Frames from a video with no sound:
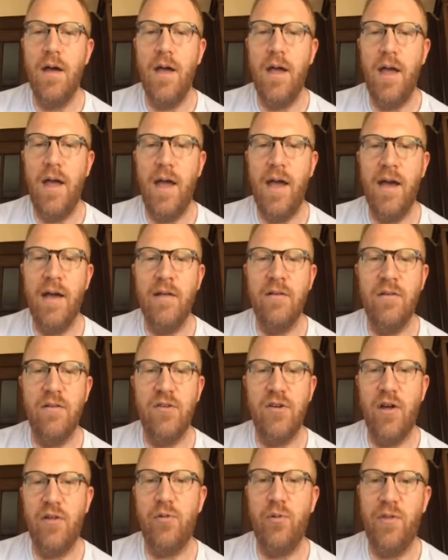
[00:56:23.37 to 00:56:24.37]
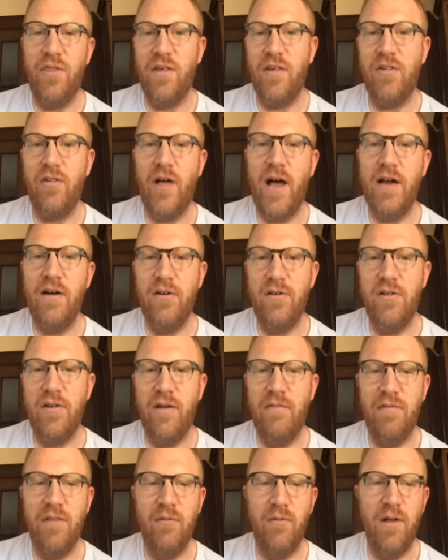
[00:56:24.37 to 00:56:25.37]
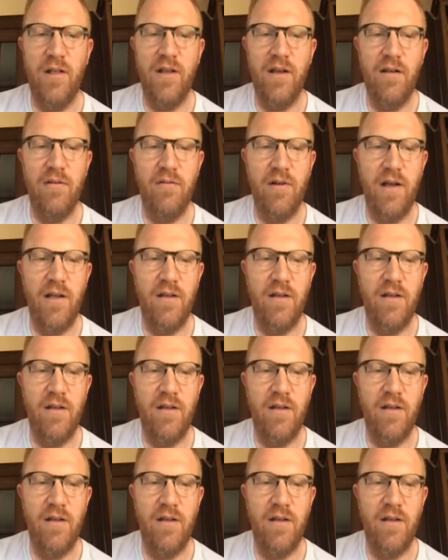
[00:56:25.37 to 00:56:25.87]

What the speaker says: And just with the slider stuff that we did, right?